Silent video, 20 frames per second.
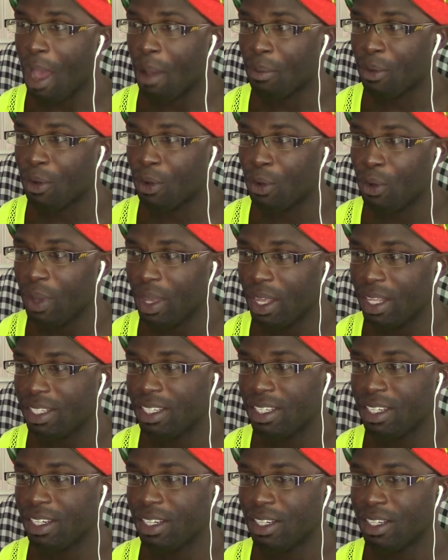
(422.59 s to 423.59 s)

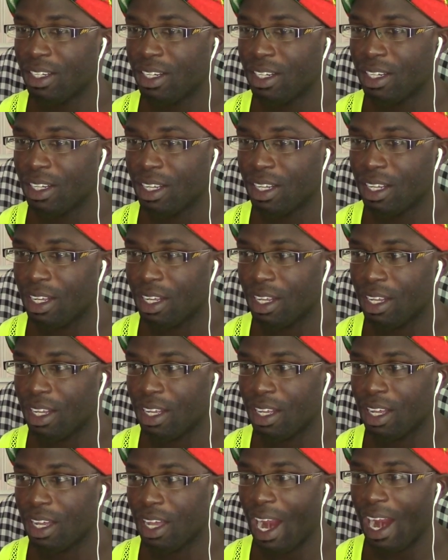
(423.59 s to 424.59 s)
Creating an
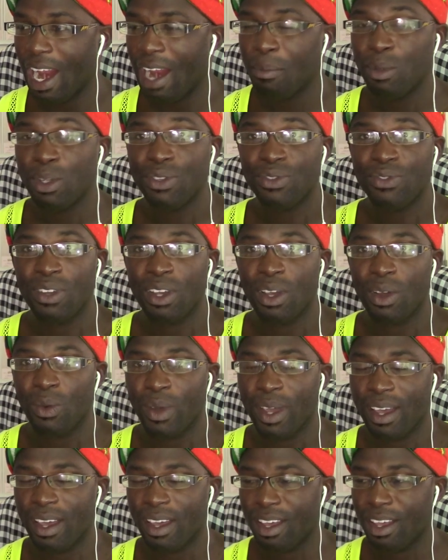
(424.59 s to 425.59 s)
atmosphere
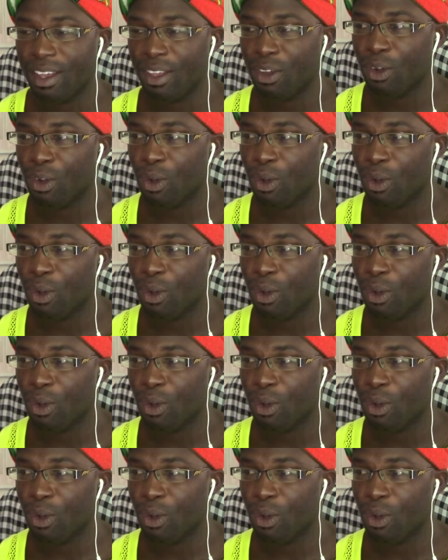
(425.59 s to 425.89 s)
where you